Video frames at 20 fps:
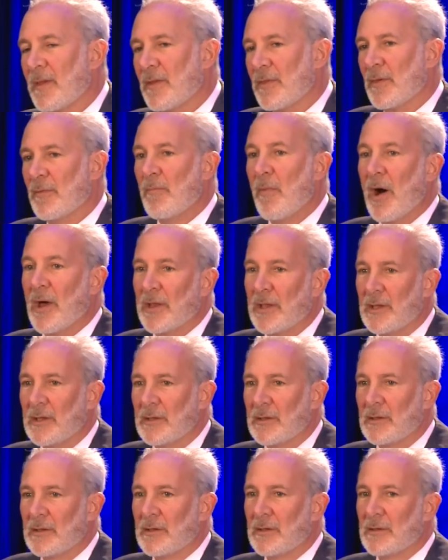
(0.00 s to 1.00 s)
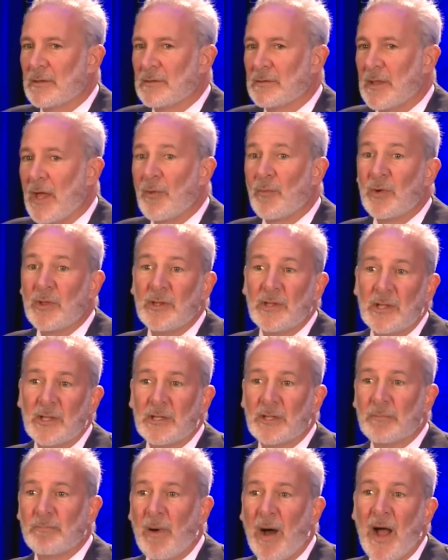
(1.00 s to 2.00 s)
the money that we
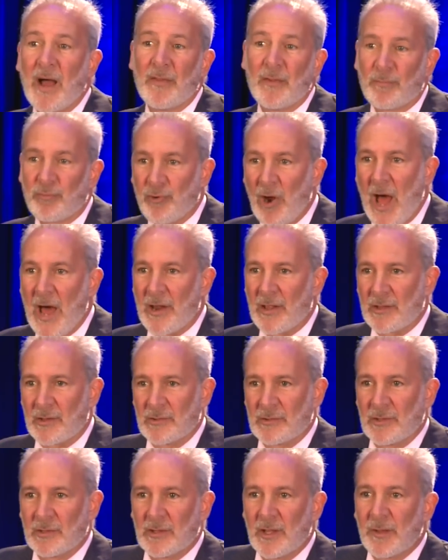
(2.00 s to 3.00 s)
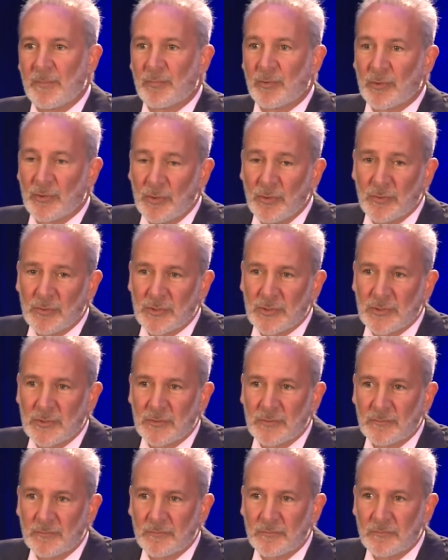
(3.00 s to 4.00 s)
need to buy the products that they produce.
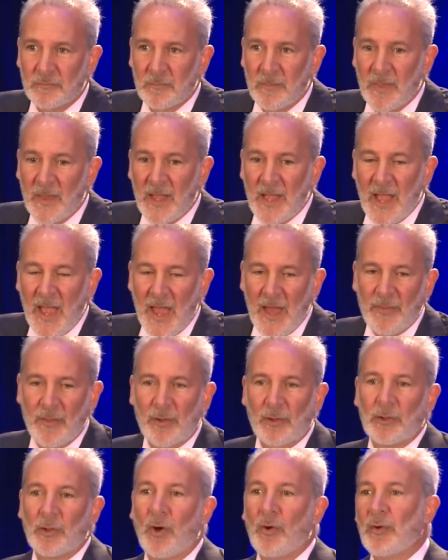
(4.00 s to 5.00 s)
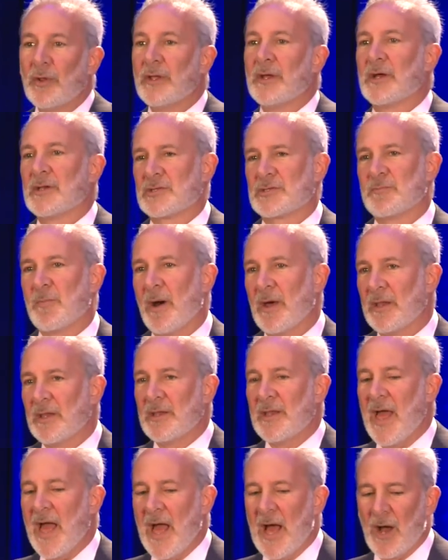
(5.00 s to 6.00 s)
And they're loaning us
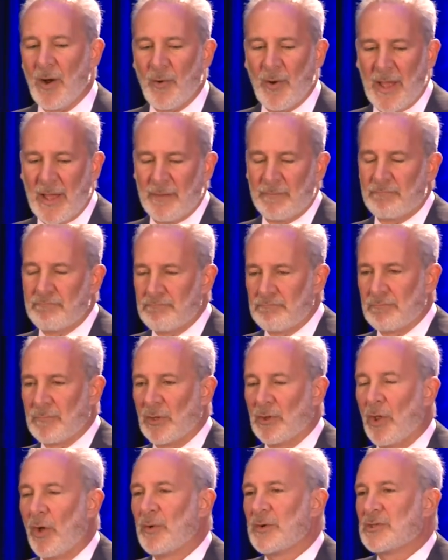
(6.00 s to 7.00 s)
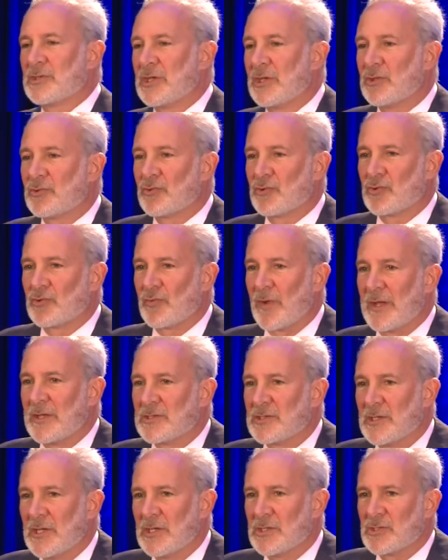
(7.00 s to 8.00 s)
money now at the lowest interest
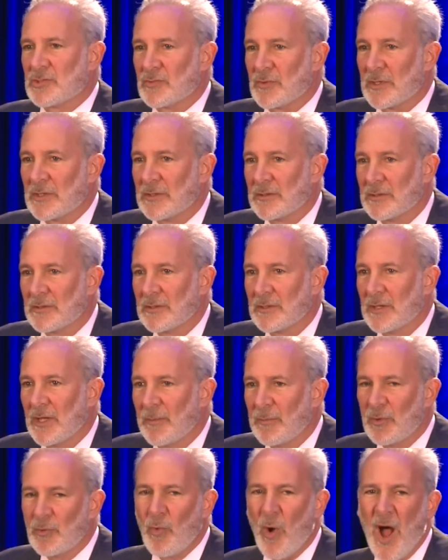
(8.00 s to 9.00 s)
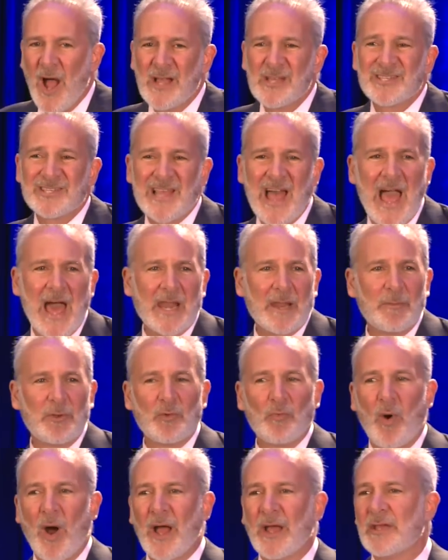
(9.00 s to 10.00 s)
rates in history. I mean, why is that? I
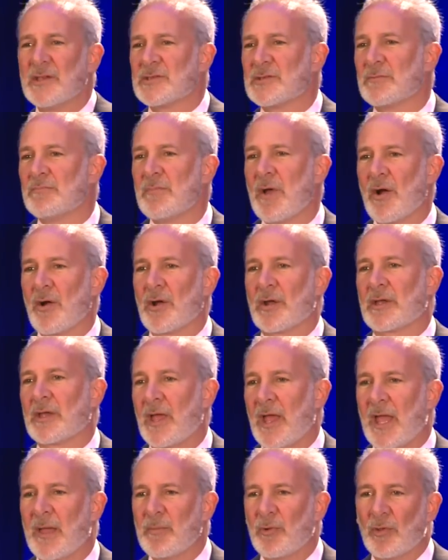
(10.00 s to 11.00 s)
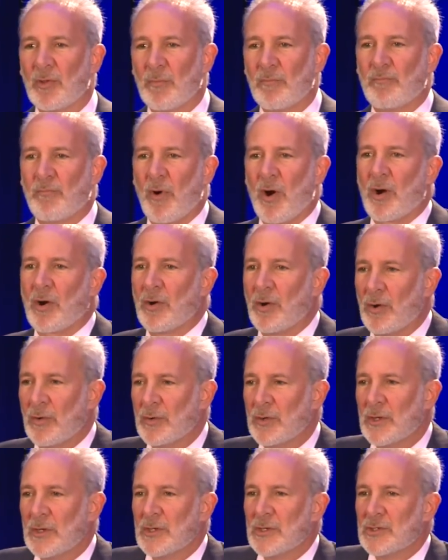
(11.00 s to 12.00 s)
mean, why is America able to
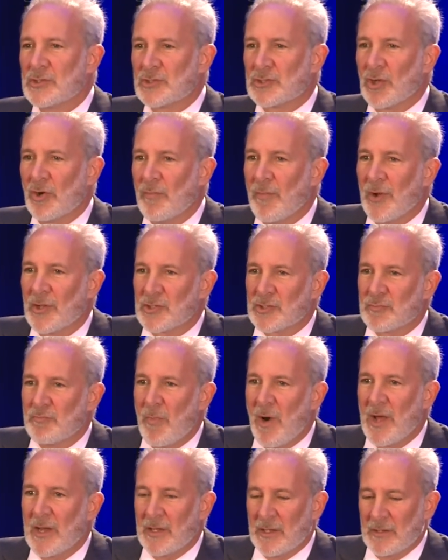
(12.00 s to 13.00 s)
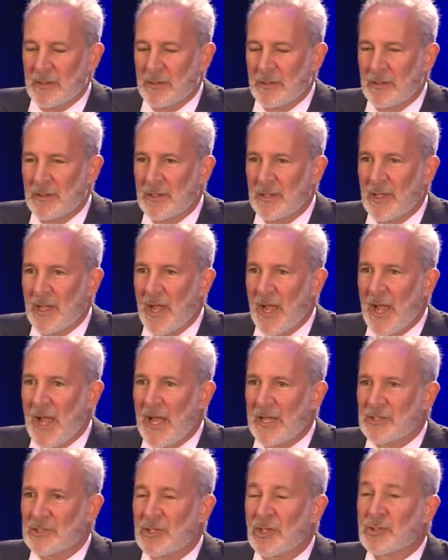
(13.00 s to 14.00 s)
borrow so much money
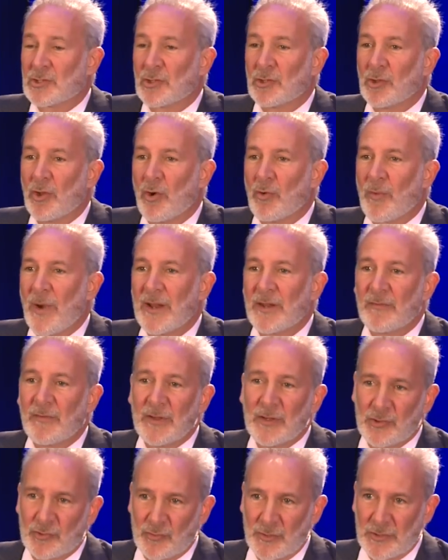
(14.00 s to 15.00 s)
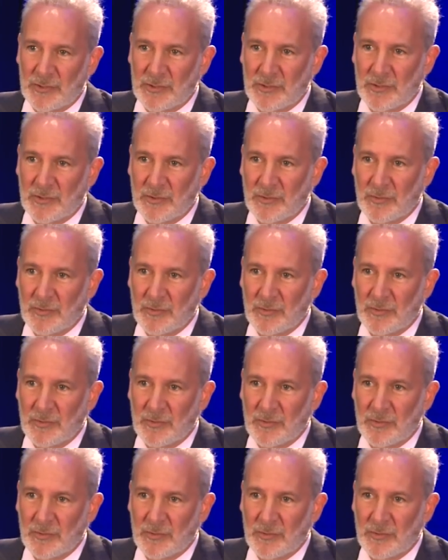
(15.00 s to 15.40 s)
at such a low rate of interest?